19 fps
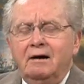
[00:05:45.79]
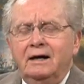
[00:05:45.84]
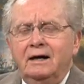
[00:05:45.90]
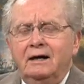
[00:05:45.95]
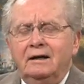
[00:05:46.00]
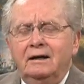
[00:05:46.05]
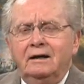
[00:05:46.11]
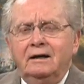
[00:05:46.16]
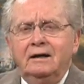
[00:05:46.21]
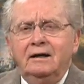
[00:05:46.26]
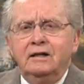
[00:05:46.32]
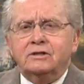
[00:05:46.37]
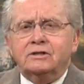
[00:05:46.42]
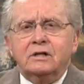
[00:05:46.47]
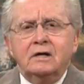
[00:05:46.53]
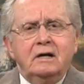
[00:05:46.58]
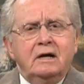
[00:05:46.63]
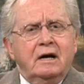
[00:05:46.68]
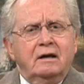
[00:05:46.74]
and it
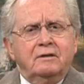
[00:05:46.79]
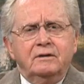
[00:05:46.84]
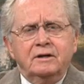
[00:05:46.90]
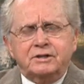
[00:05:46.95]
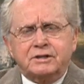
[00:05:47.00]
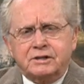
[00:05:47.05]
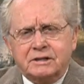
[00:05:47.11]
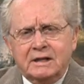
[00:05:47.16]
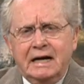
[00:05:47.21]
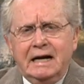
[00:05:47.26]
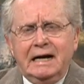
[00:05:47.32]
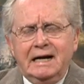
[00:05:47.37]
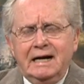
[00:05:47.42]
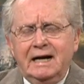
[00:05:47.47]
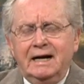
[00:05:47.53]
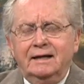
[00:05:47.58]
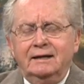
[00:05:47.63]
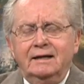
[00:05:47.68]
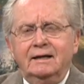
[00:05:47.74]
is the sign.